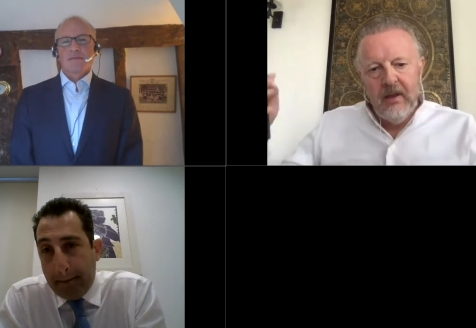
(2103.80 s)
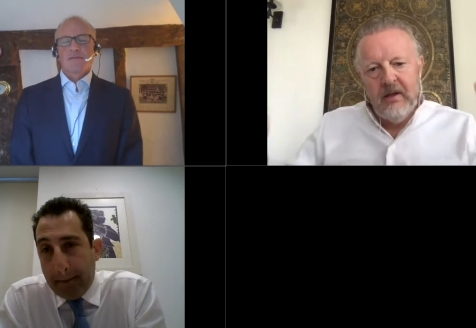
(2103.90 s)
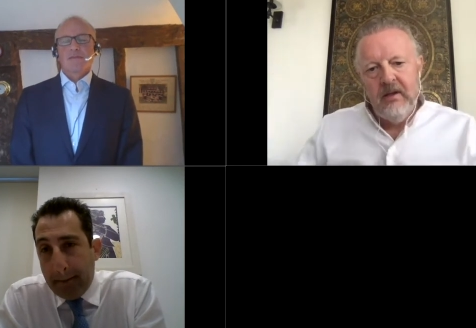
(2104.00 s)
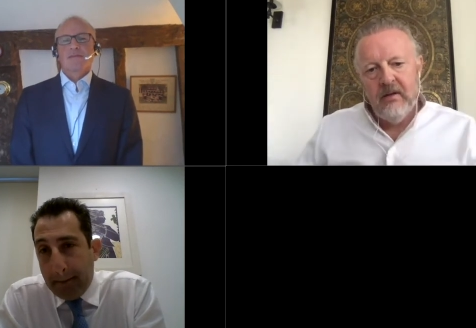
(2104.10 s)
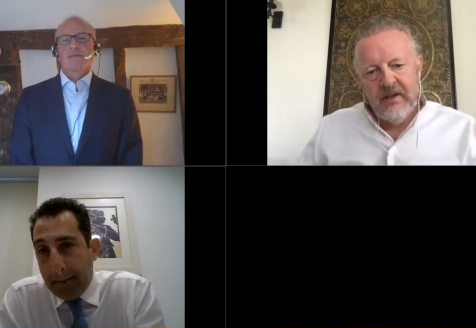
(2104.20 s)

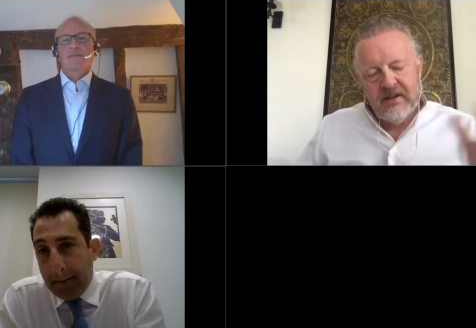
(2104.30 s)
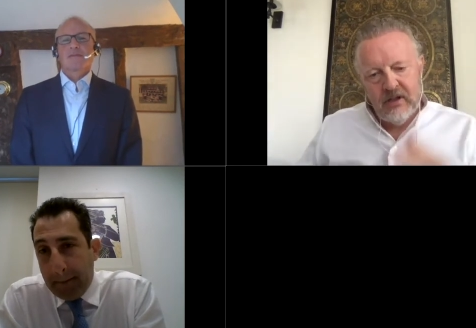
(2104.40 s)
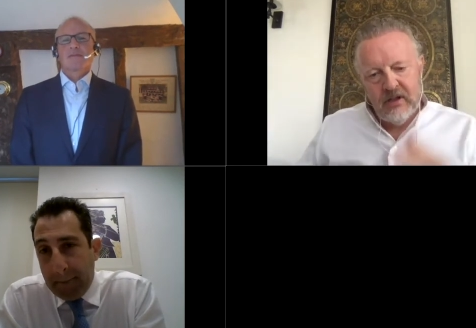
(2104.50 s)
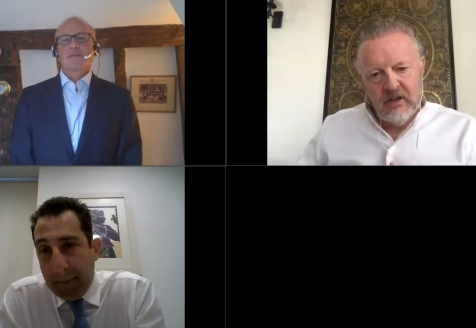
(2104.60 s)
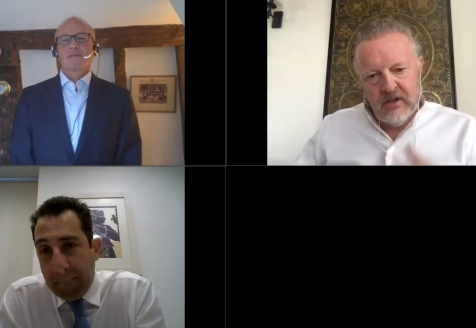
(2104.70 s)
Speaker 1: whether you know the
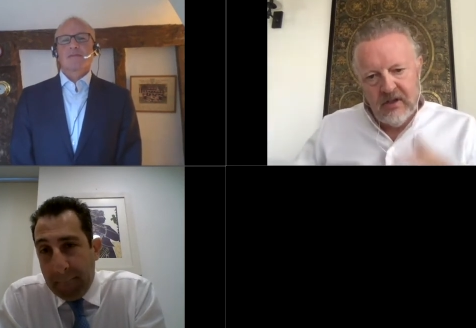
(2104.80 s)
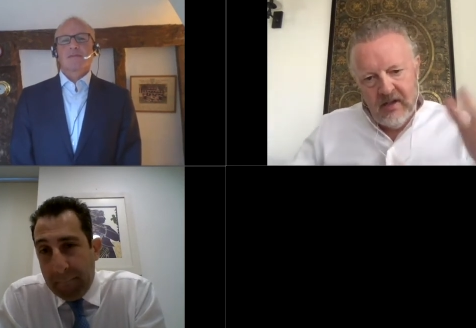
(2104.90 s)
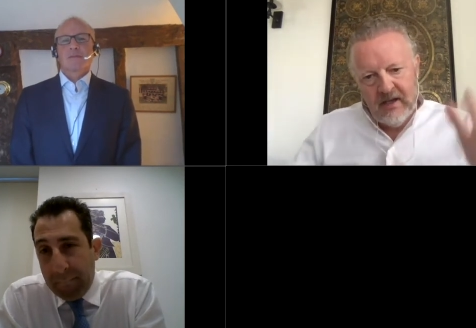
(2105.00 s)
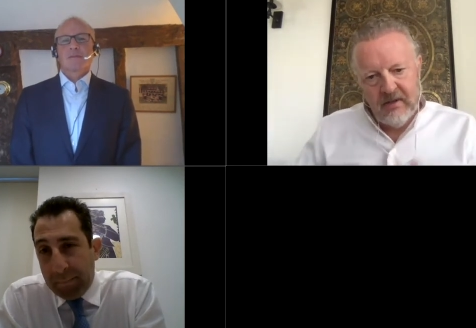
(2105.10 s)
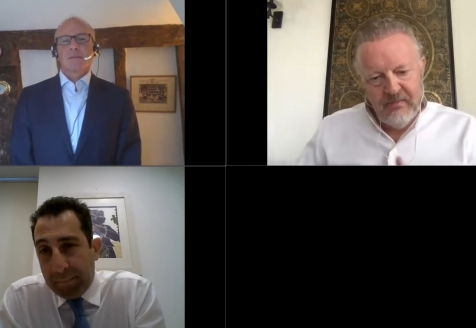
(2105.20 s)
situation
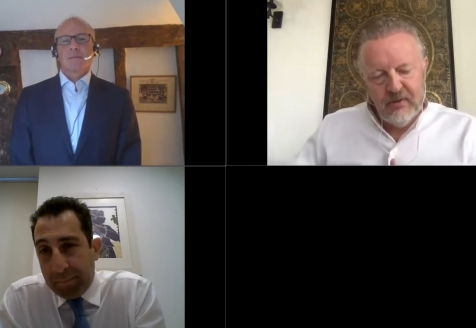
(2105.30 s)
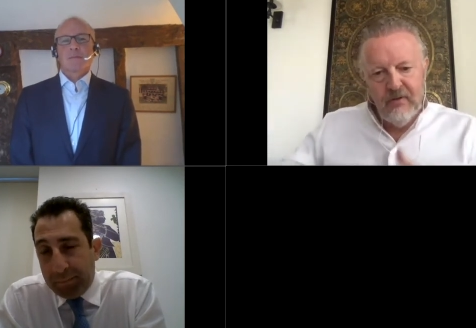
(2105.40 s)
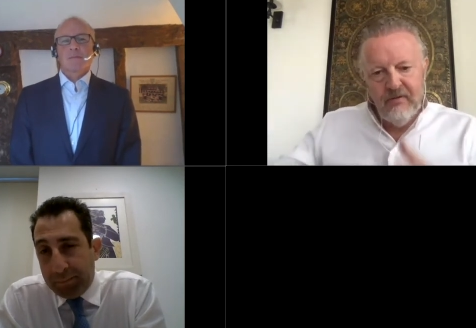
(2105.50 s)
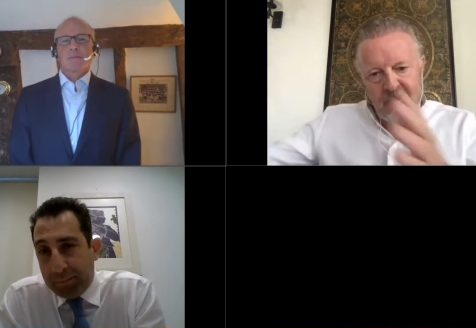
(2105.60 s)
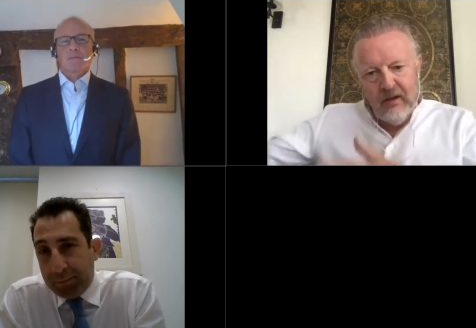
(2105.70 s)
has
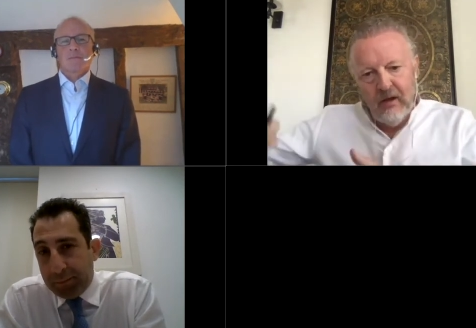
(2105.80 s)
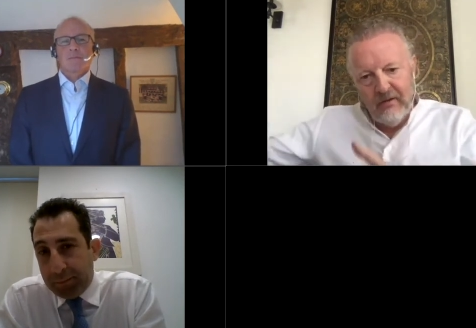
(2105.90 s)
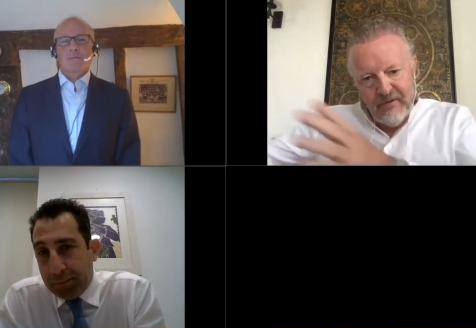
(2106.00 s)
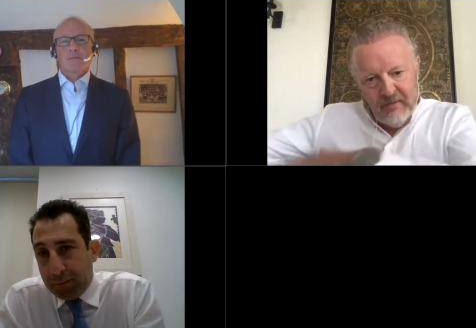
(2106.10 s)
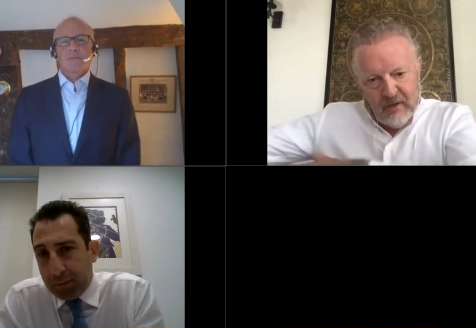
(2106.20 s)
improved a lot
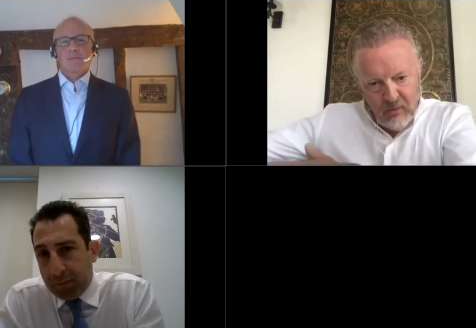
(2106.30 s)
from the